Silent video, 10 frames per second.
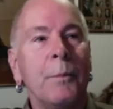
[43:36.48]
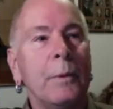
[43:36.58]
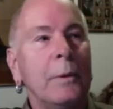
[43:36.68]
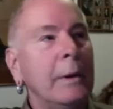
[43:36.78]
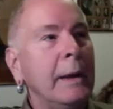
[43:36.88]

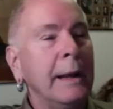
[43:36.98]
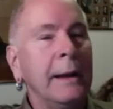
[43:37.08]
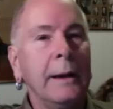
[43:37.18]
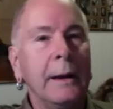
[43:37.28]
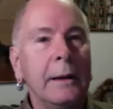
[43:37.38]

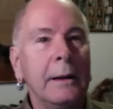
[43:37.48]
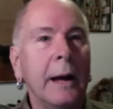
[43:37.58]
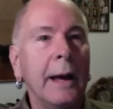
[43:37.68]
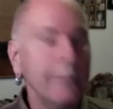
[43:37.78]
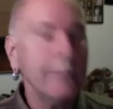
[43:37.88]
And
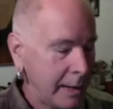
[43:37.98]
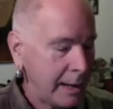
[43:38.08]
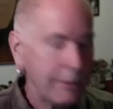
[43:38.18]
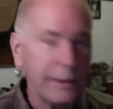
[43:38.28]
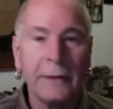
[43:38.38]
I don't know
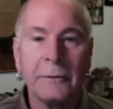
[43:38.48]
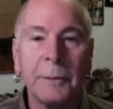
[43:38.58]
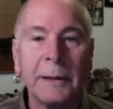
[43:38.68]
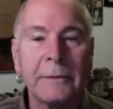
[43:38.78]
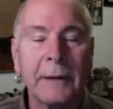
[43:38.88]
how it is, but
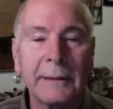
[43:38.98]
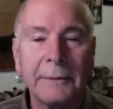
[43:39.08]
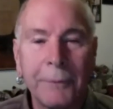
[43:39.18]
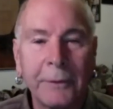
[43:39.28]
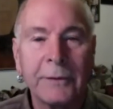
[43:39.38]
it's like the
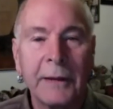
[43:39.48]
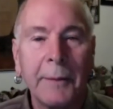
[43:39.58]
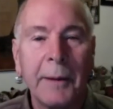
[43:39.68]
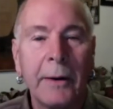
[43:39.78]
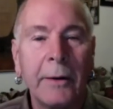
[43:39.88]
first time
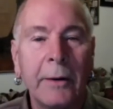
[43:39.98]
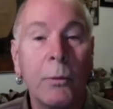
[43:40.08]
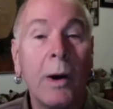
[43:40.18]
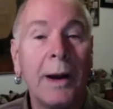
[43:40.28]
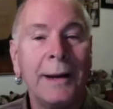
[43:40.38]
I heard
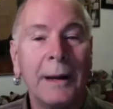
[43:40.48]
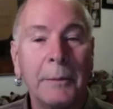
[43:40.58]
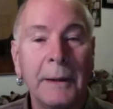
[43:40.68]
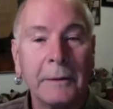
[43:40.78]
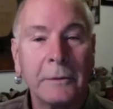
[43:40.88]
Wyandotte
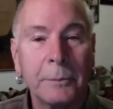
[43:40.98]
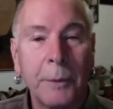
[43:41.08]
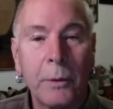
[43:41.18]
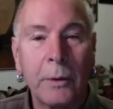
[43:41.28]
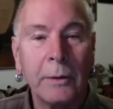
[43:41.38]
being
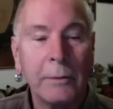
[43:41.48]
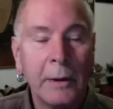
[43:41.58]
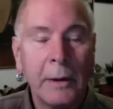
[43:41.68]
spoken,